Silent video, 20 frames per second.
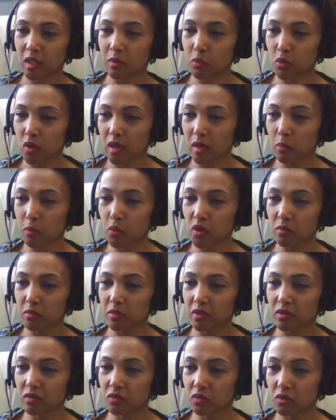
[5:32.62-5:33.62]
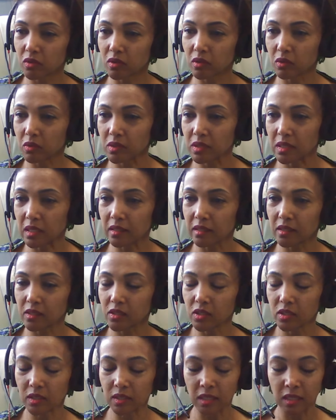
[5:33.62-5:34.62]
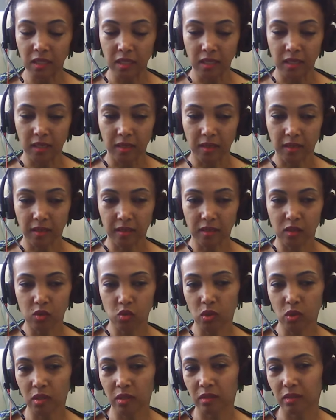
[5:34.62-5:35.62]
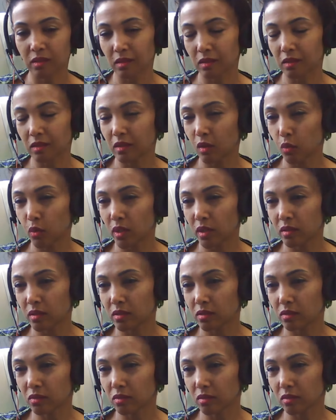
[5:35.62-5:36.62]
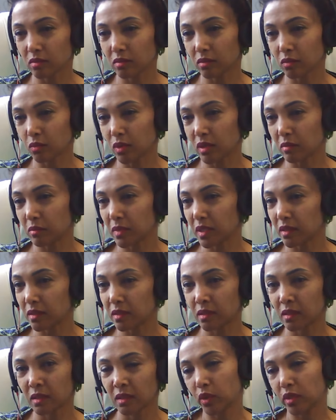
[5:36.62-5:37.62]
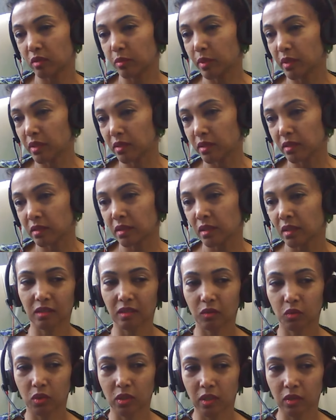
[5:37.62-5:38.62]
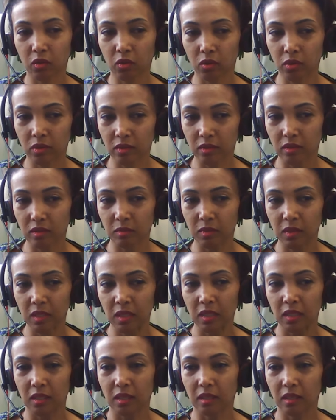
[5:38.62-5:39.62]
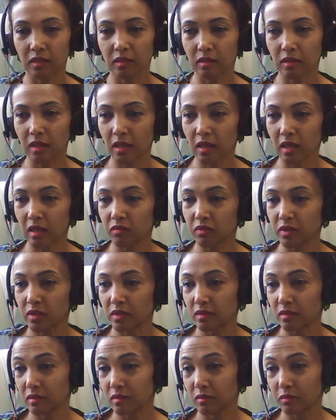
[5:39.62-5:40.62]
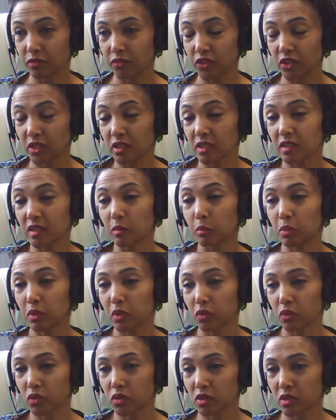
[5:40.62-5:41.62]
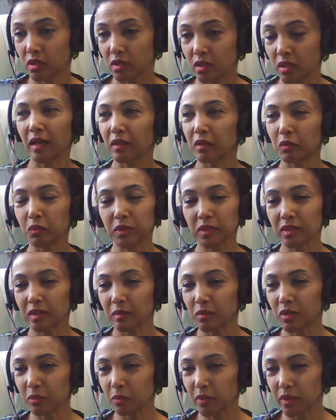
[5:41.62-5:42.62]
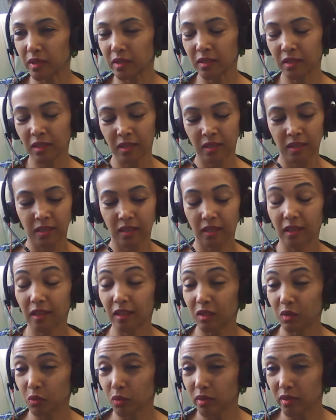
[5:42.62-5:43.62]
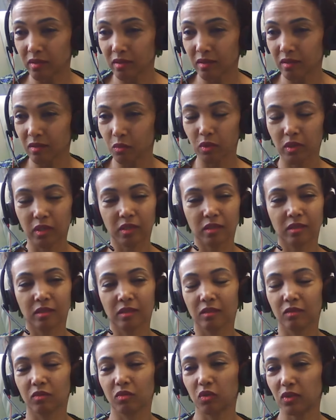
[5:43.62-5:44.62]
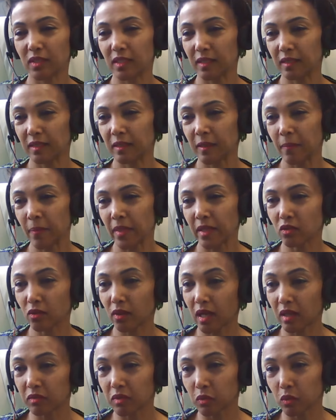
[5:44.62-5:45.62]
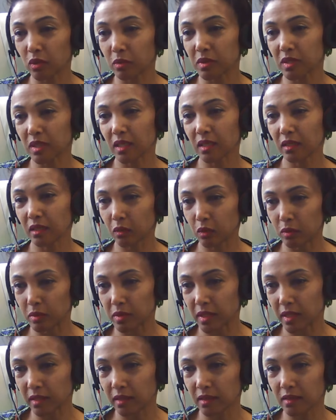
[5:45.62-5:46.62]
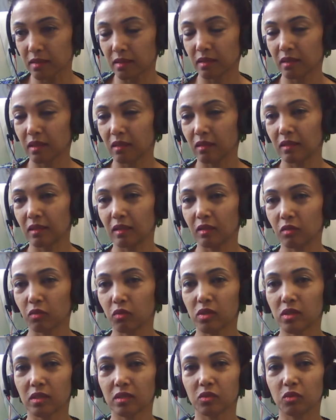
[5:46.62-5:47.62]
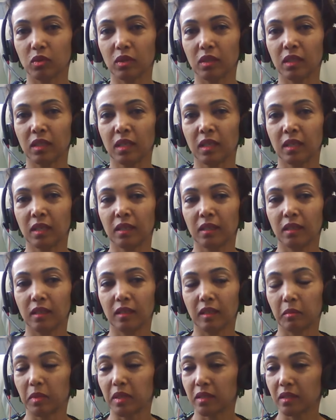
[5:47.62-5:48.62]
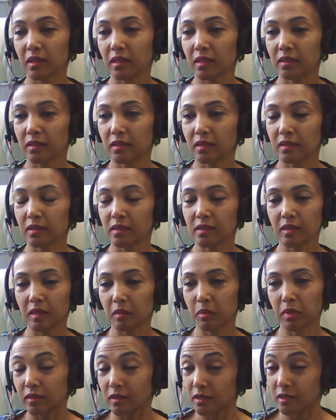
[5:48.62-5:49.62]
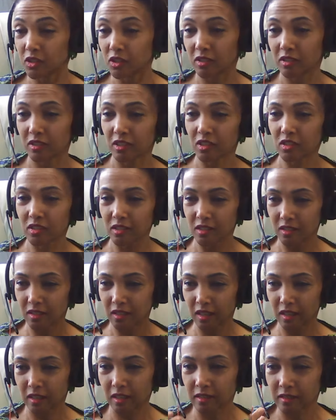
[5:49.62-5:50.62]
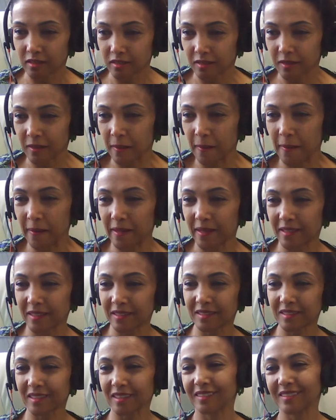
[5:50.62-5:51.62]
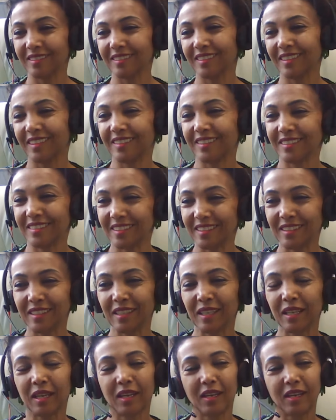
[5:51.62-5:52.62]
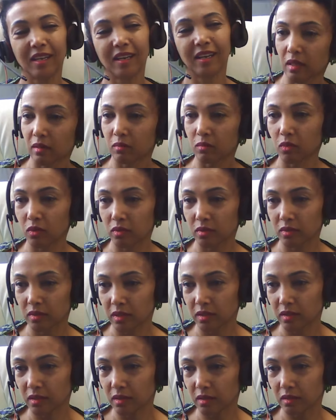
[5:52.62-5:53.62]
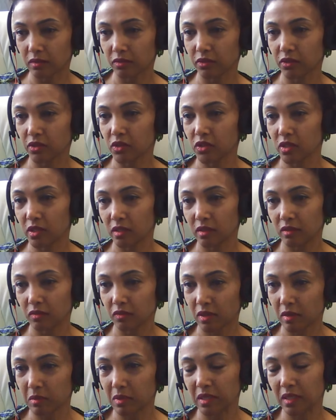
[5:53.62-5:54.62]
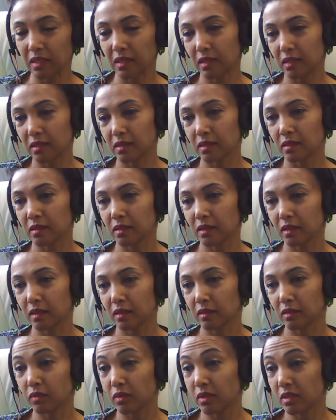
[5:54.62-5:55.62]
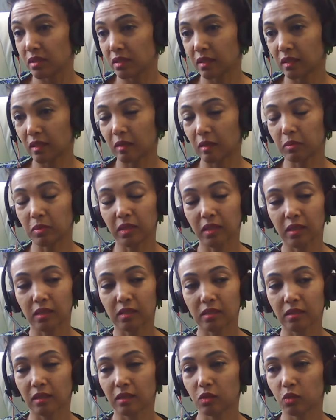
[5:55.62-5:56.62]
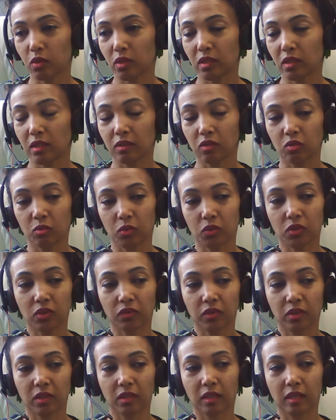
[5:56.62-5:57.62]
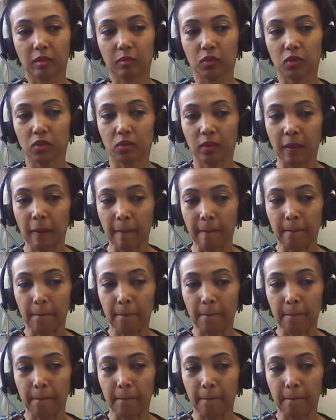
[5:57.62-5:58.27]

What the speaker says: they book appointment for a consultation. Usually there is a 3 weeks or 1 month wait period. Then when I talk to them, they have this very simple question. I don't want them to pay and wait 3 weeks for that. So I have a website. The website is in our language as well, in Amharic and Tigrinya. This generation, they rather hear than read. I'm more in the refugee and family class and visitor application. That's what I do most of the time. So